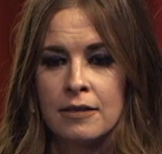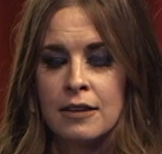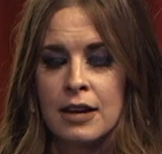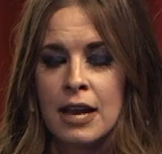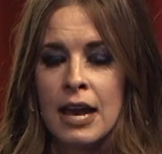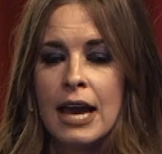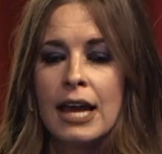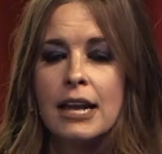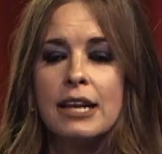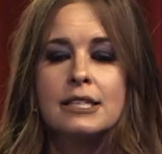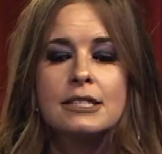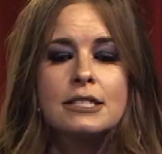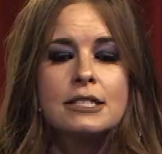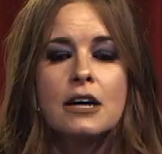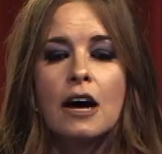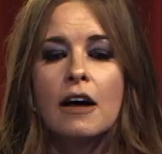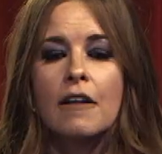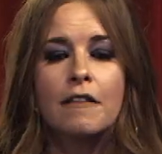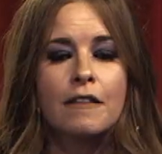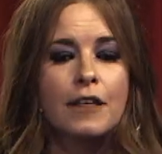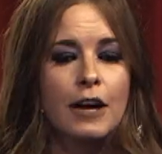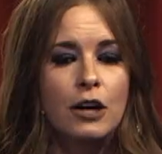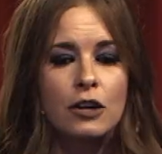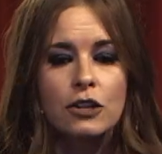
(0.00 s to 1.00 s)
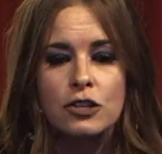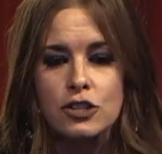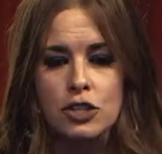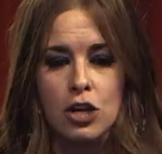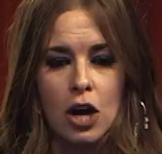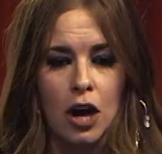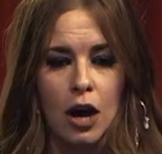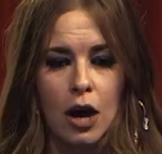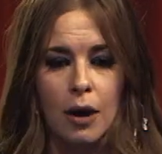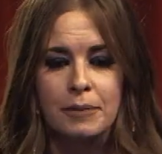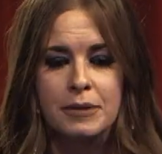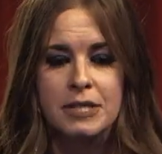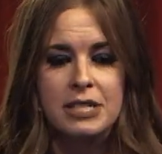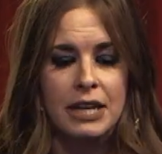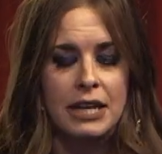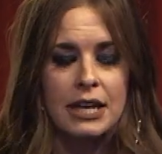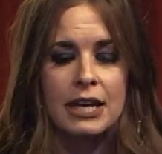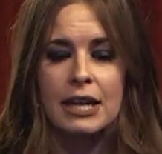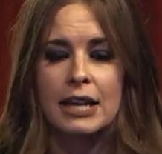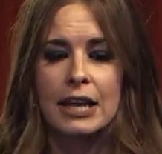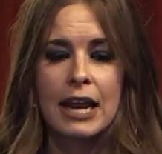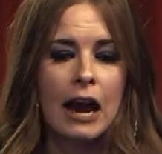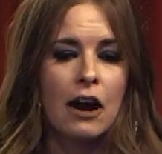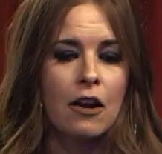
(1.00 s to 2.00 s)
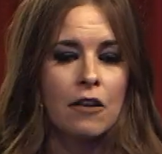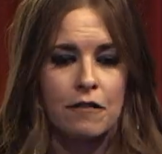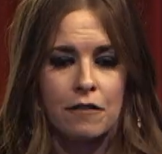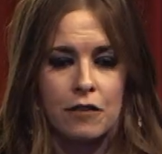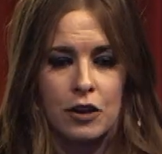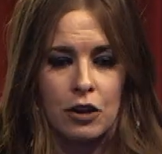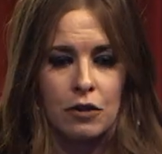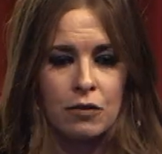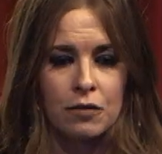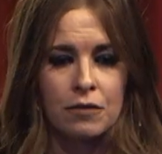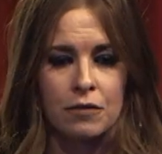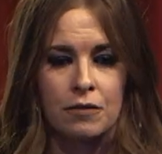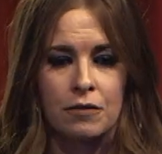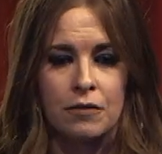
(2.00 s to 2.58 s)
And it's not their job to get it out of you.